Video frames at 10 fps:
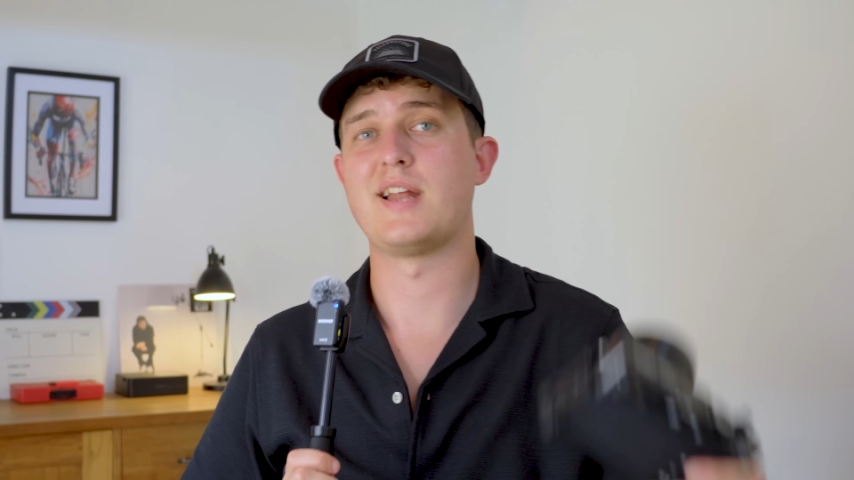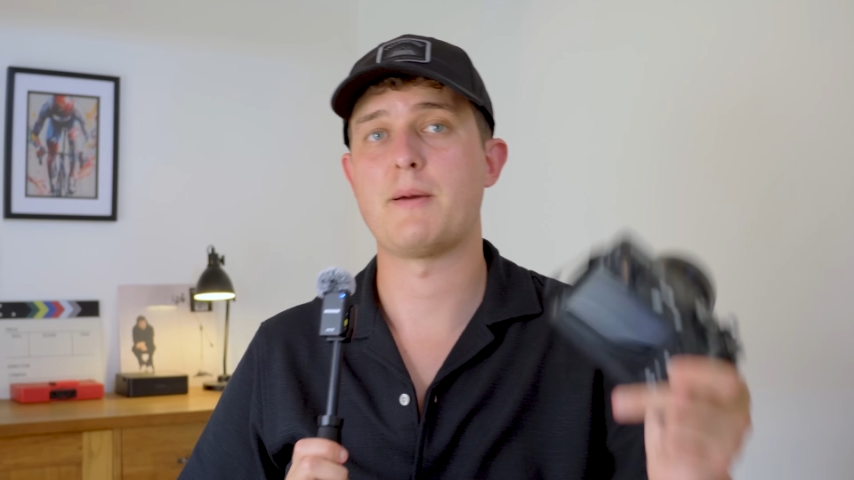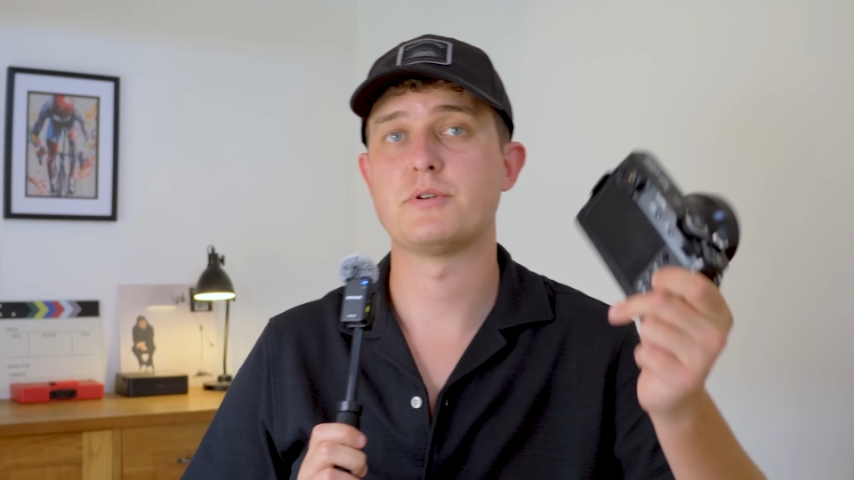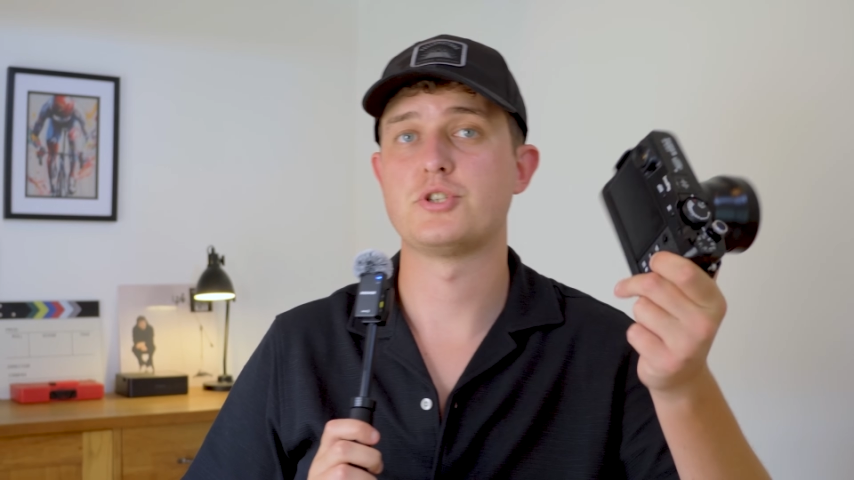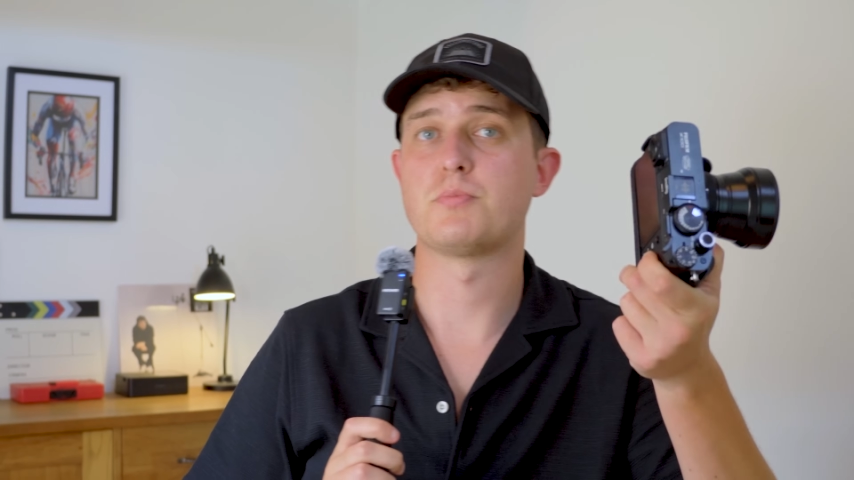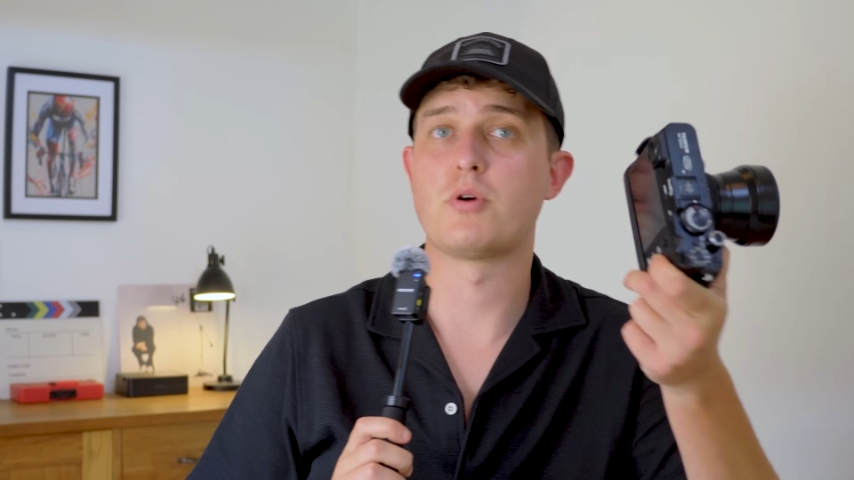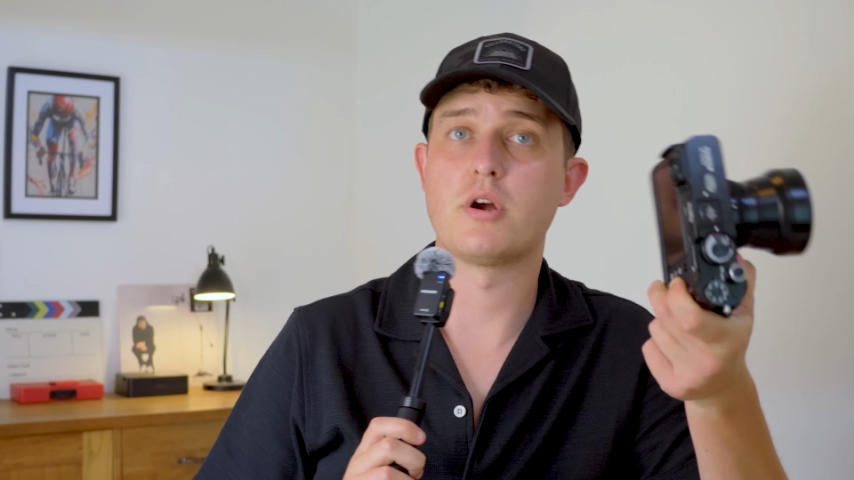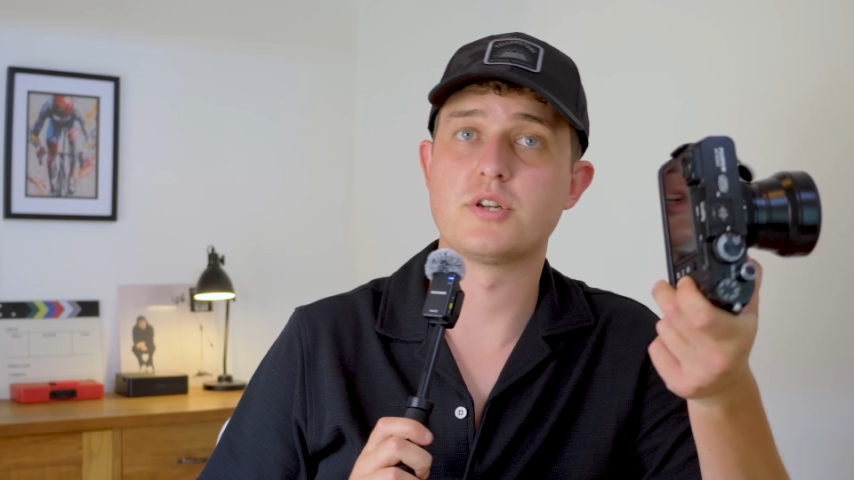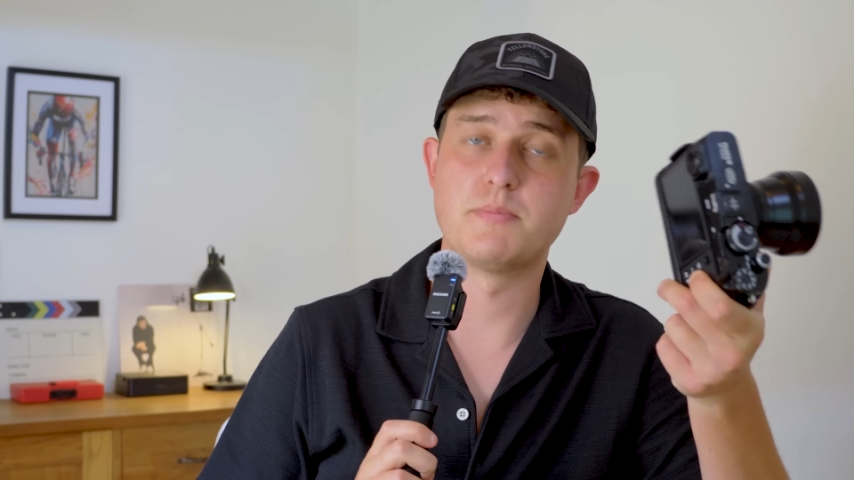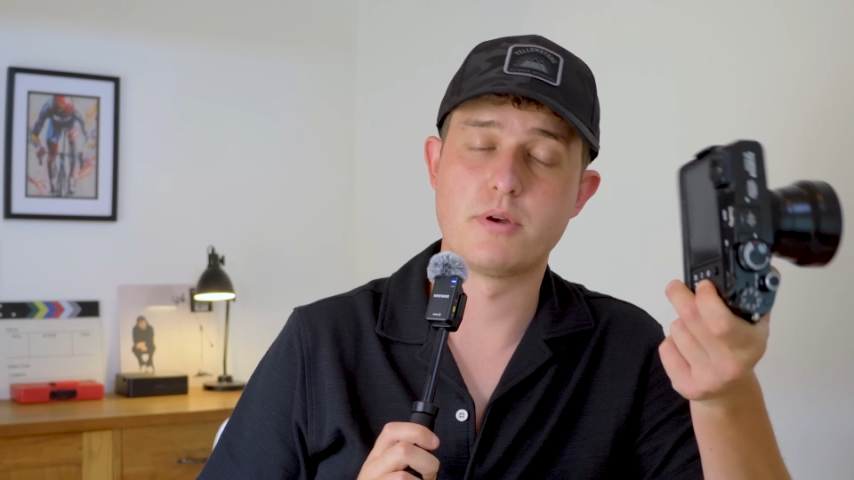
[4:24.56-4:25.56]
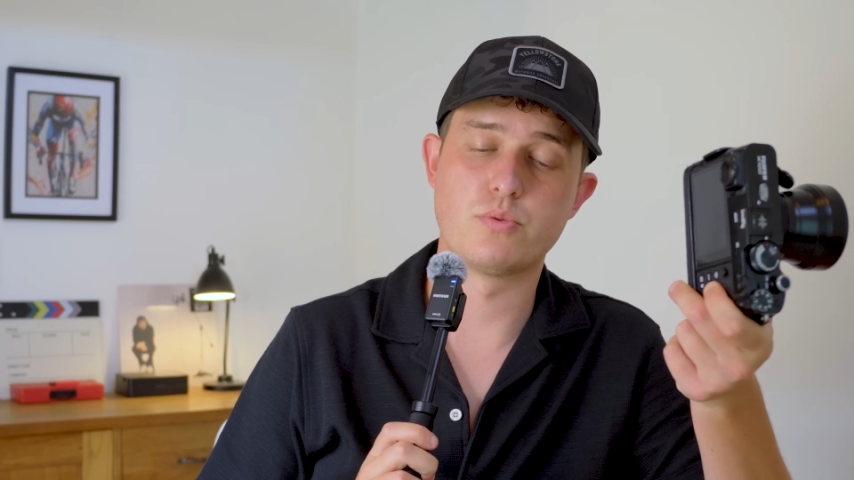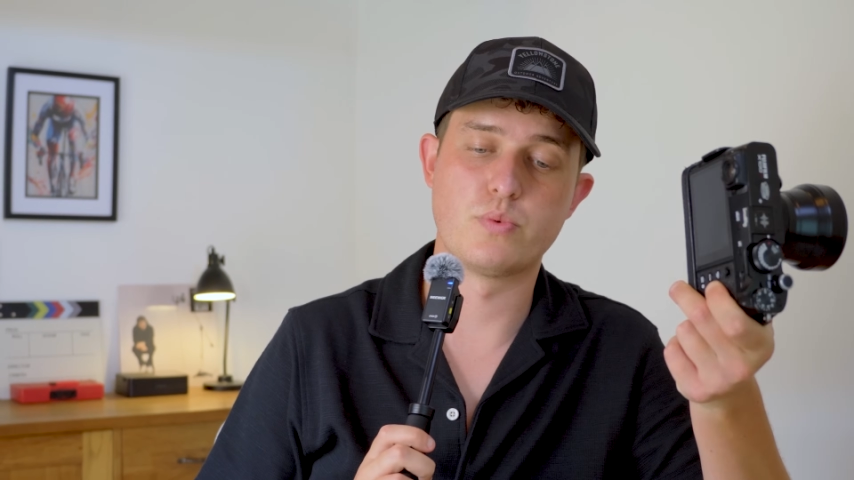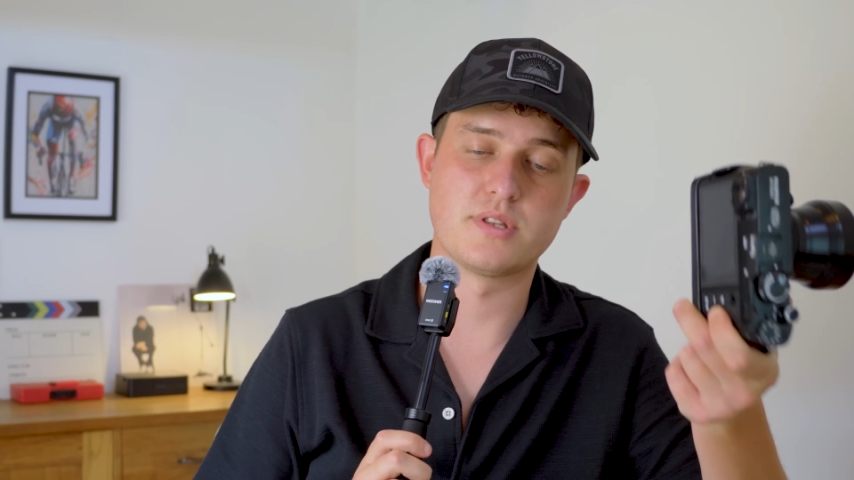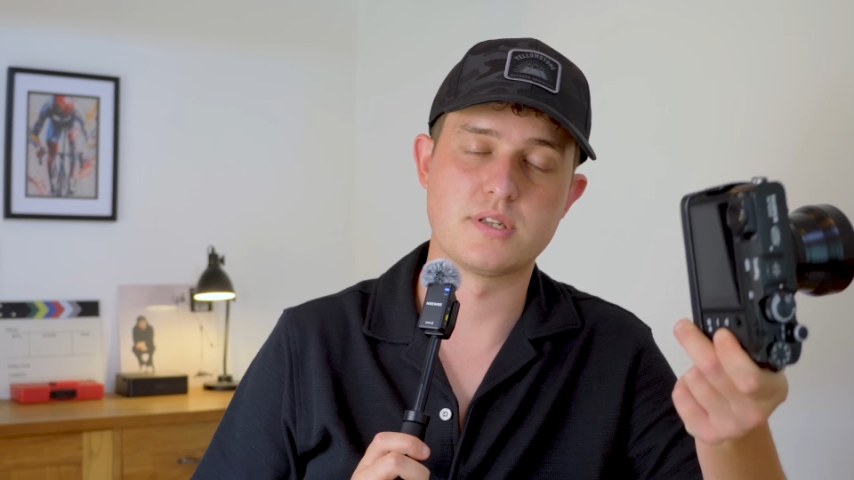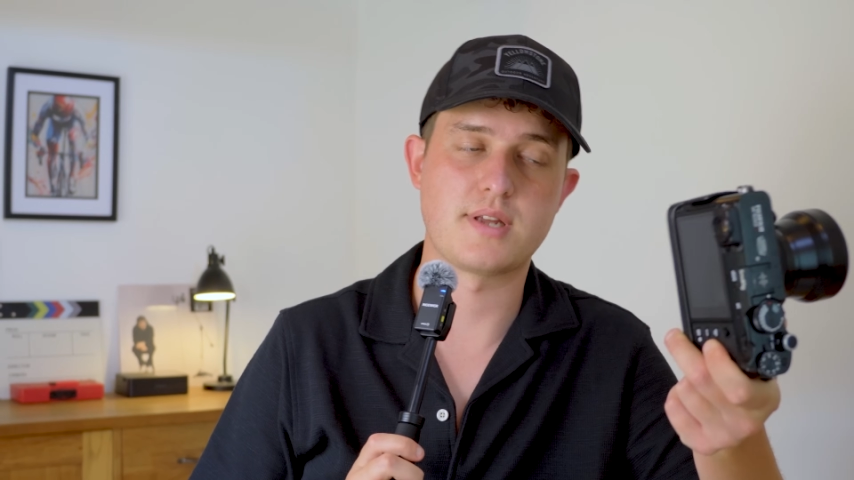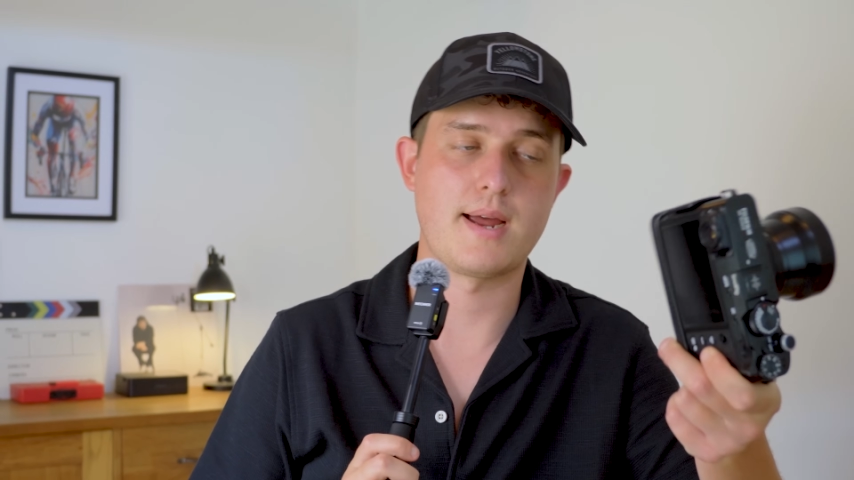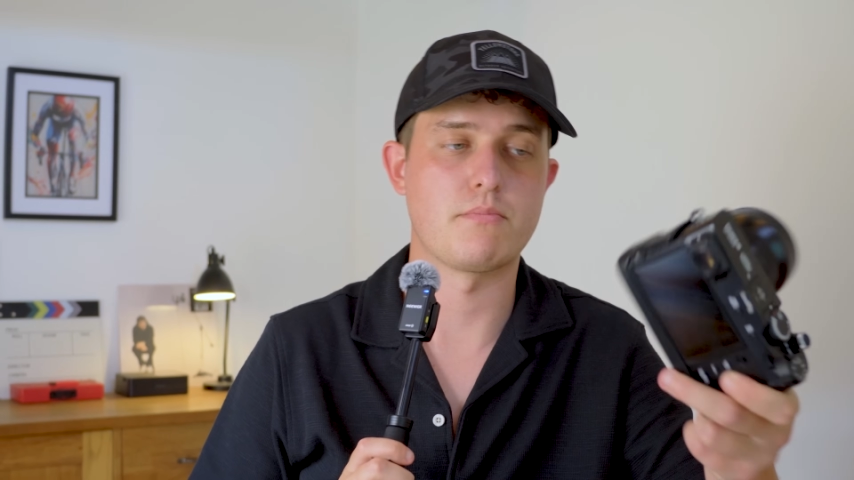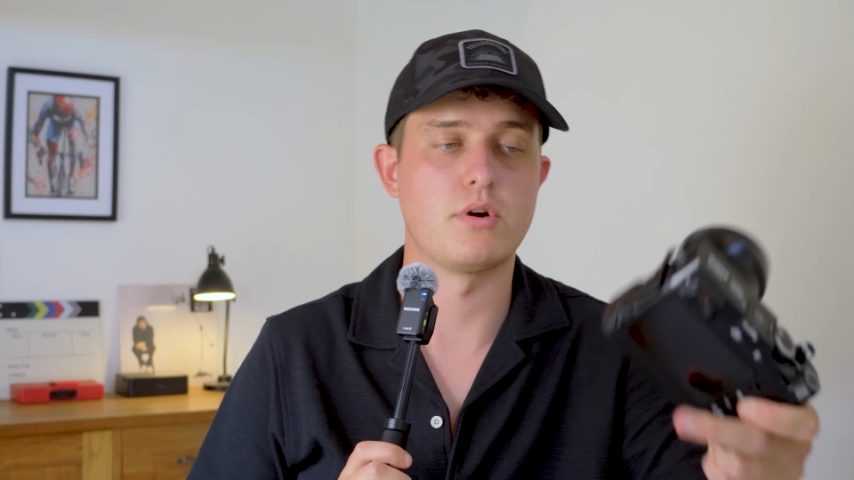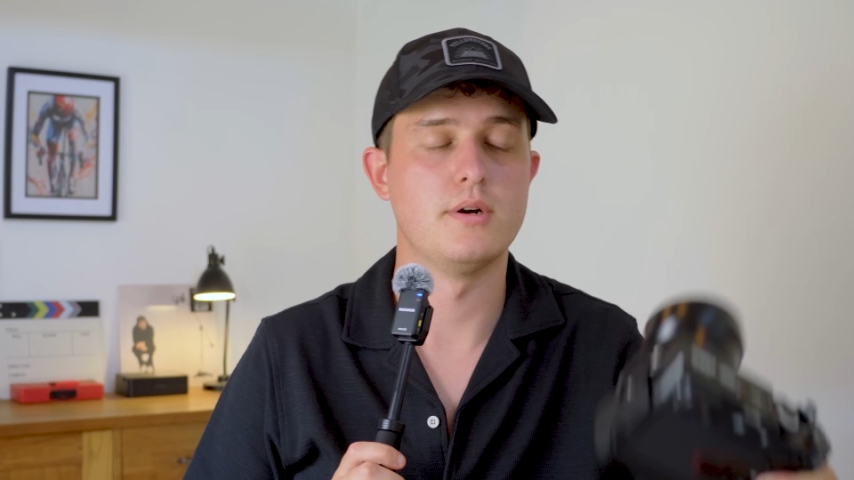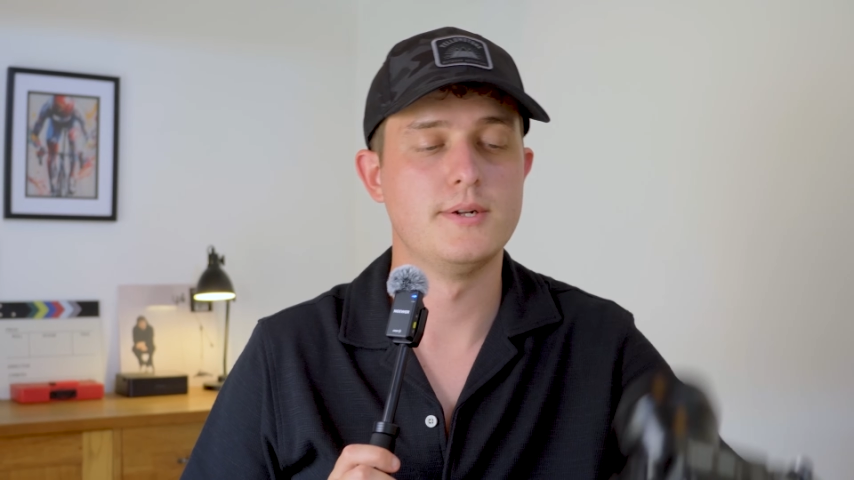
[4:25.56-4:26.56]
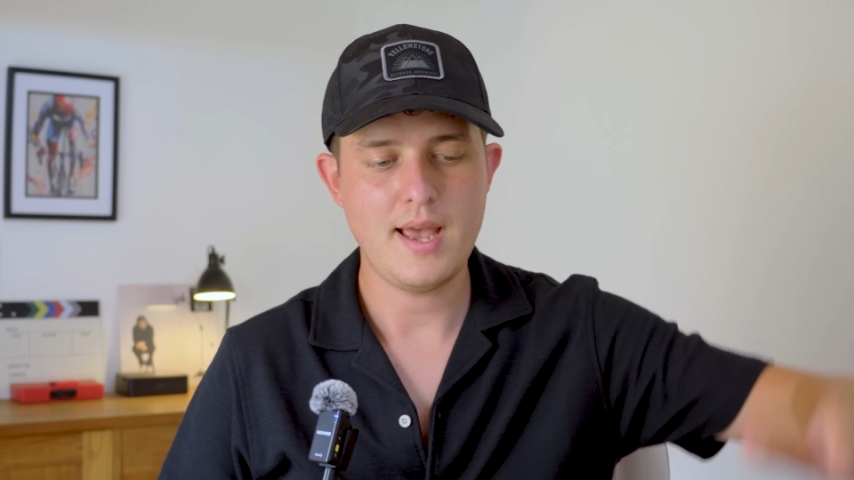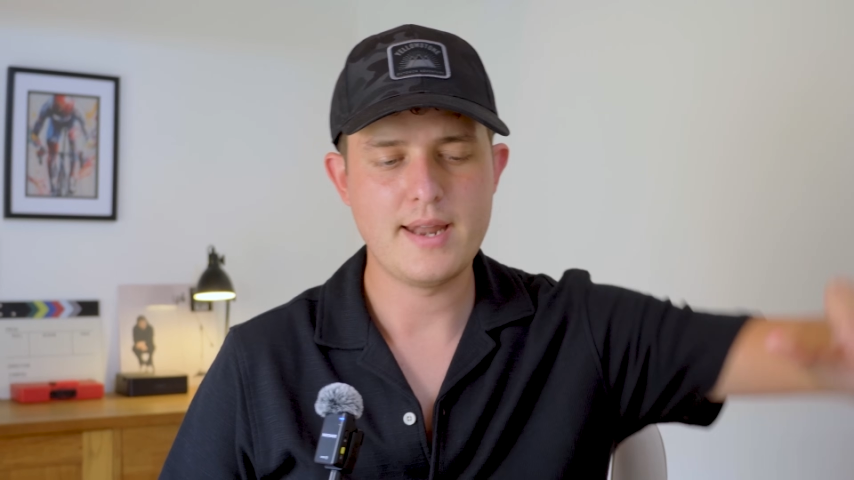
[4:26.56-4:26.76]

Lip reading: in aperture priority mode with this camera.